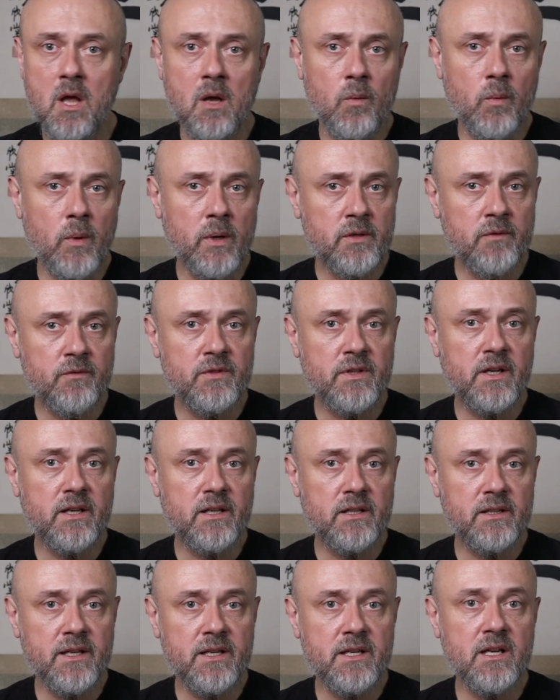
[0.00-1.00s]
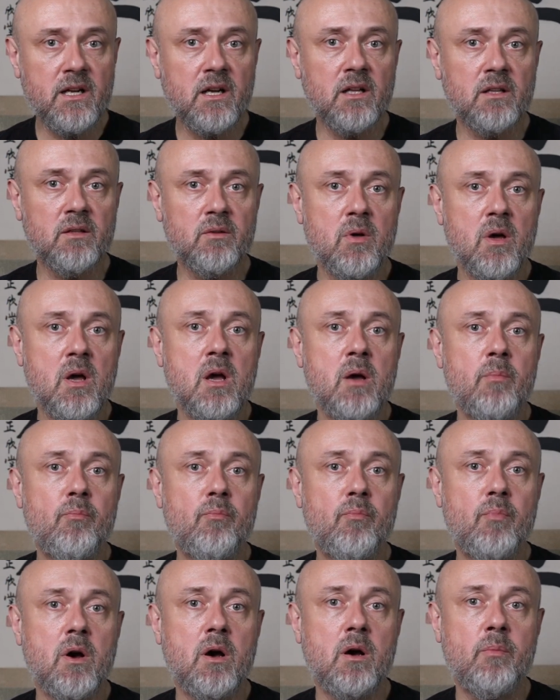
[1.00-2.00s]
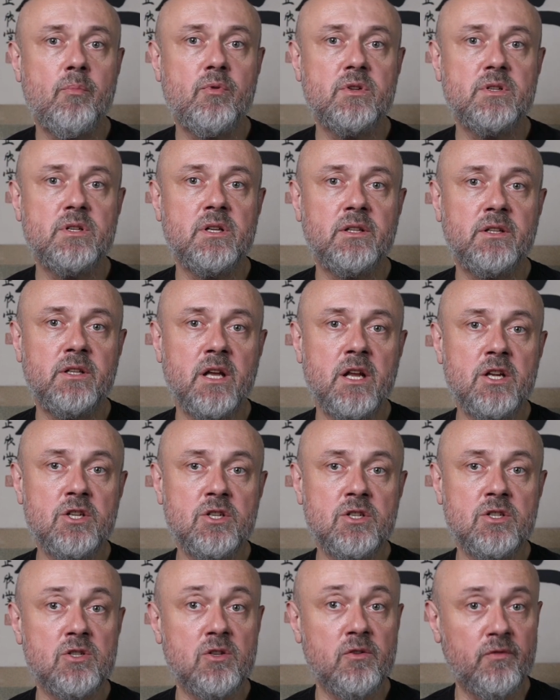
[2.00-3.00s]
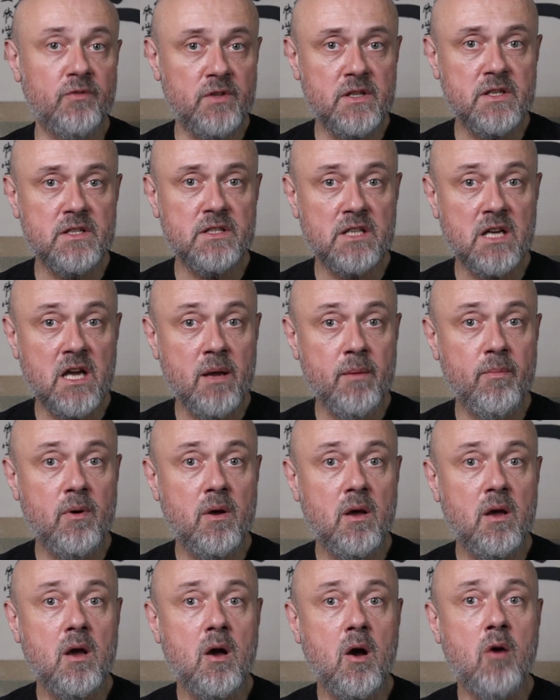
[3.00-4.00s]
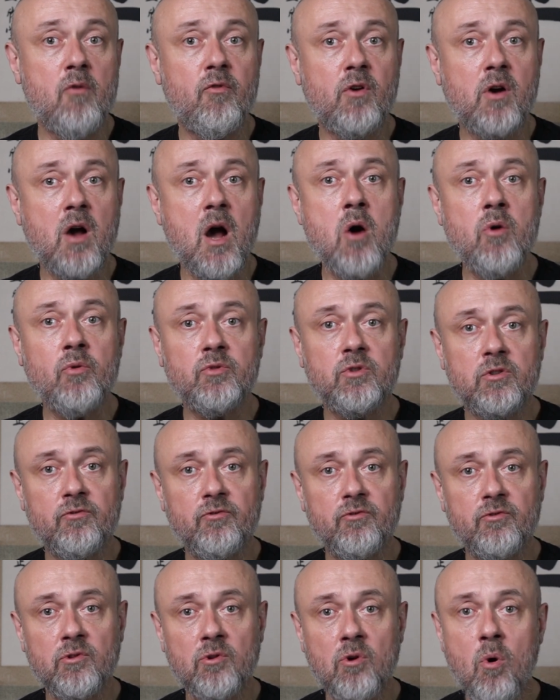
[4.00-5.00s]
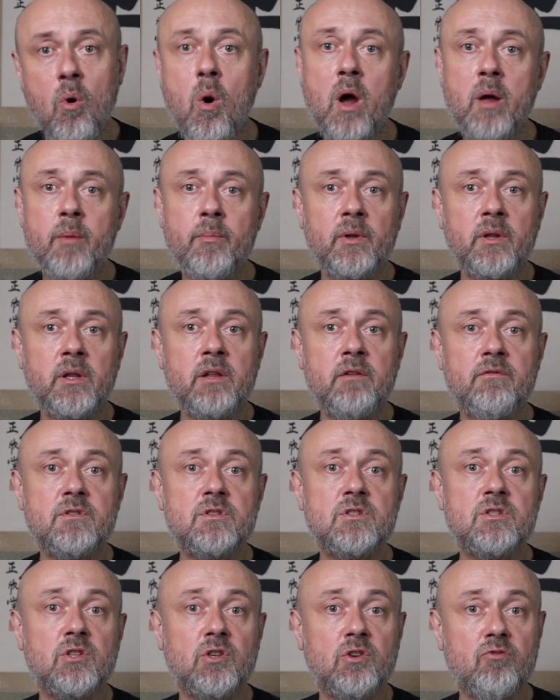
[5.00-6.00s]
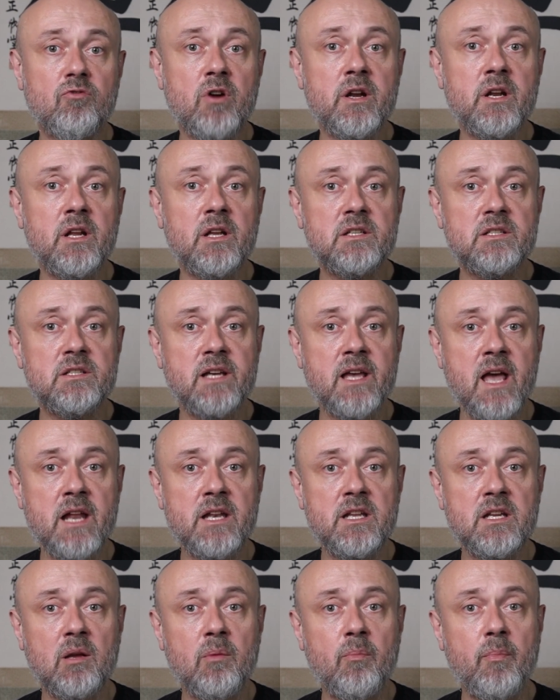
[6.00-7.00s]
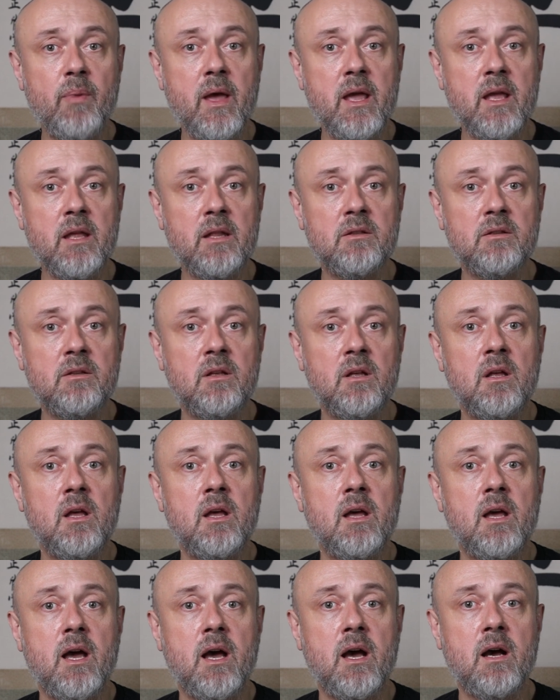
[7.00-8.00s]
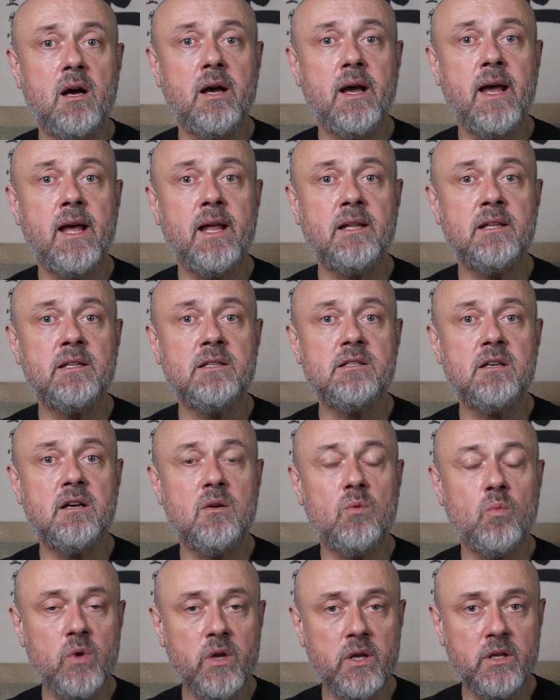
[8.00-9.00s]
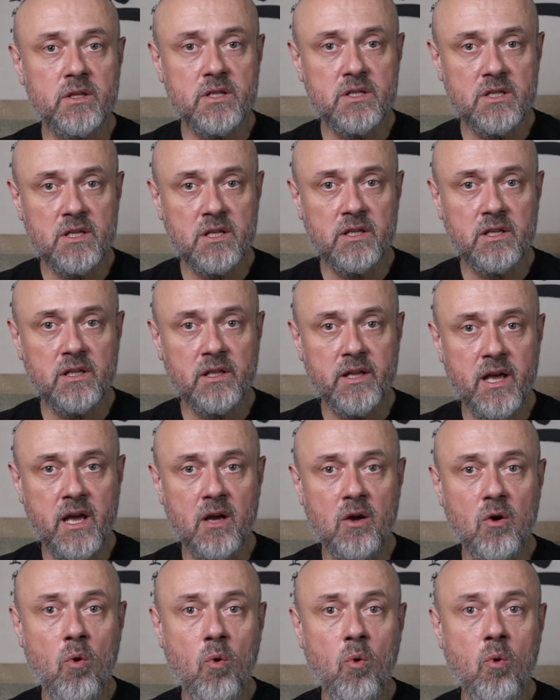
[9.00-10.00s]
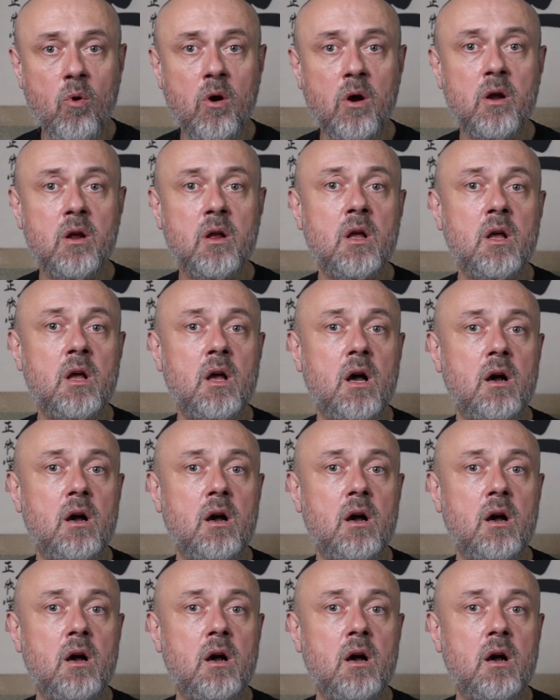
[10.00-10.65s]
One of the clinical presentations of this type of counterflow, I believe, is chronic sciatic pain and weakness in the leg, or